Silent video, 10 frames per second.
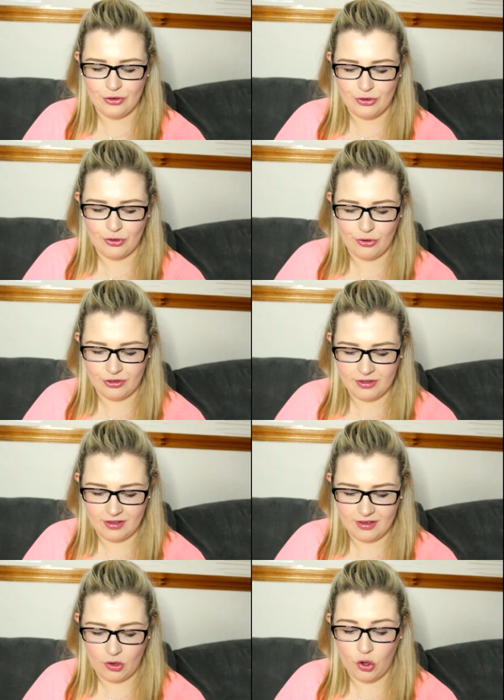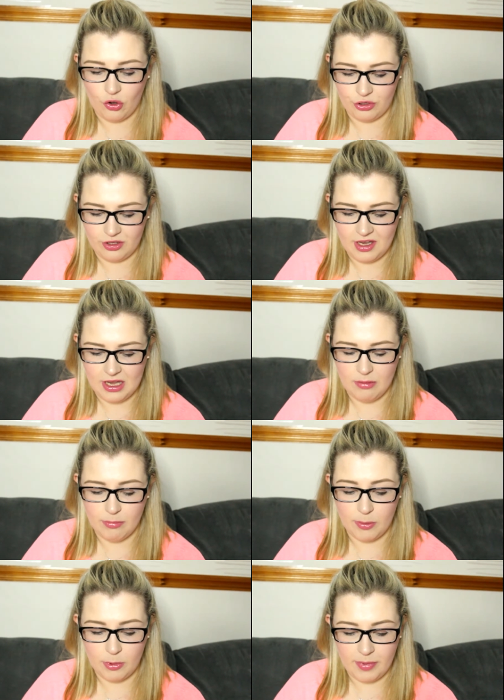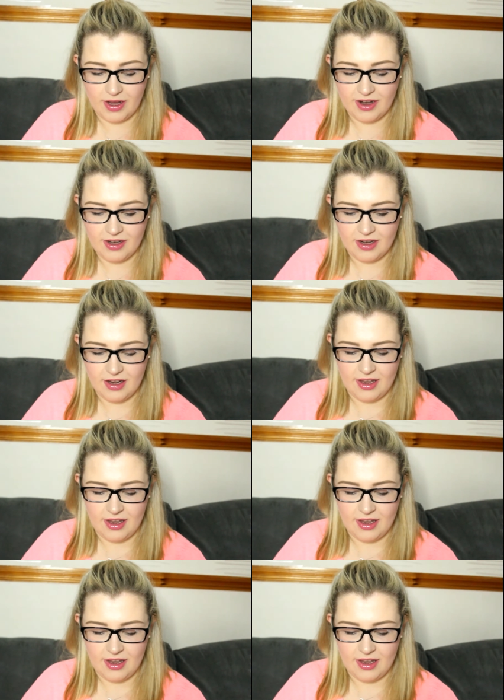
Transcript: unicorn horn bubble bar,